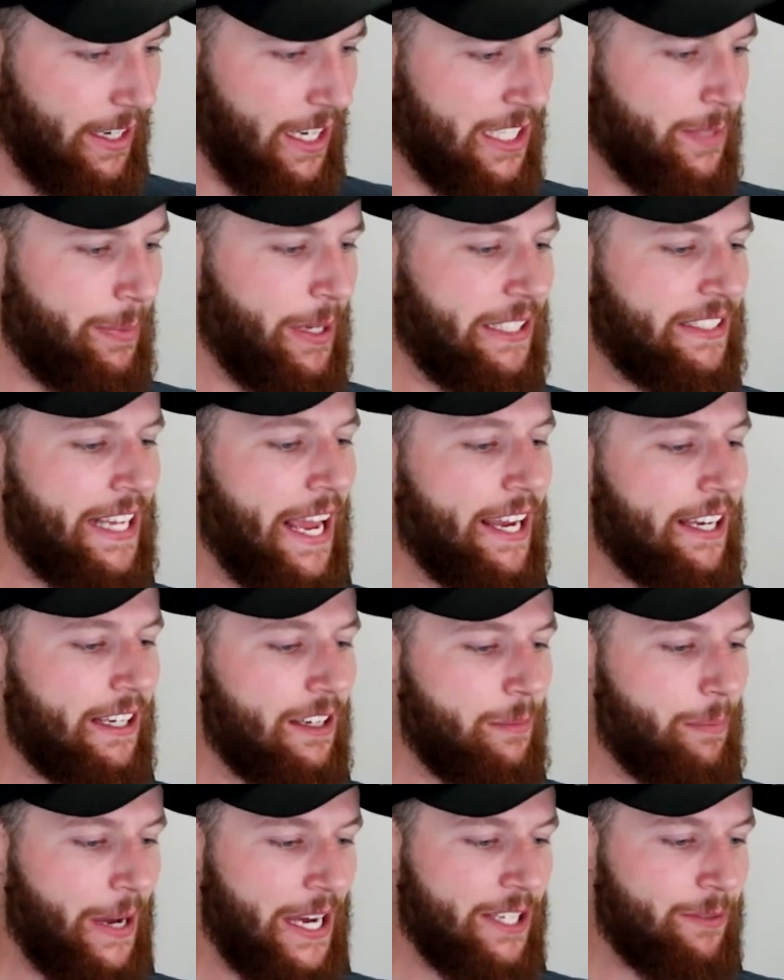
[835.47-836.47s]
A
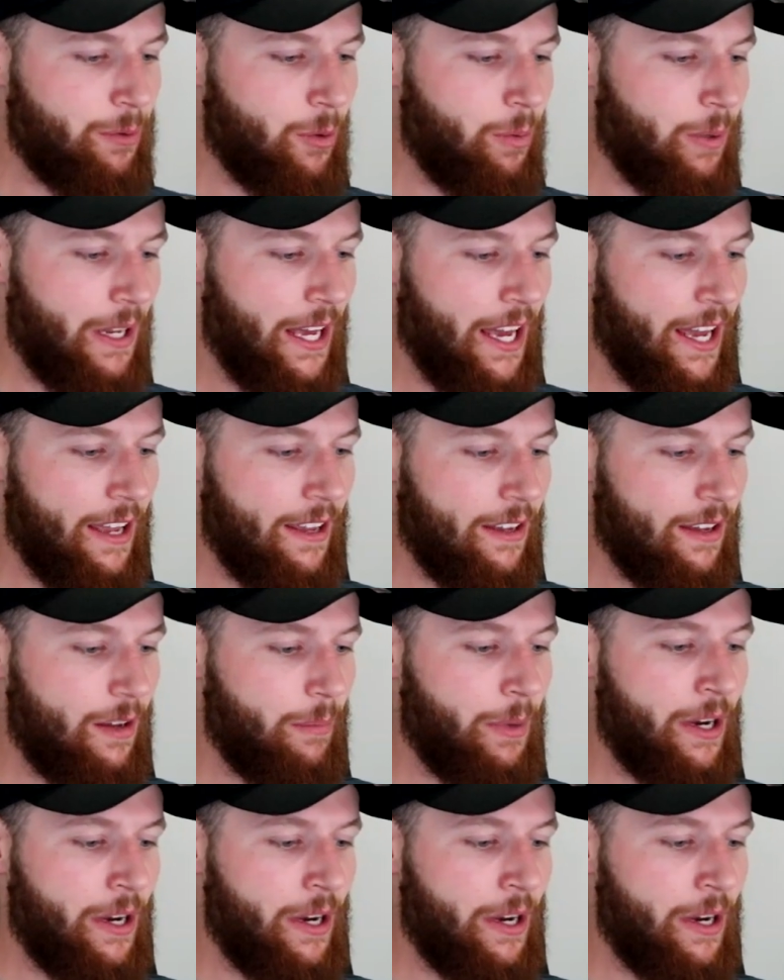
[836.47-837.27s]
spectacular baseball player,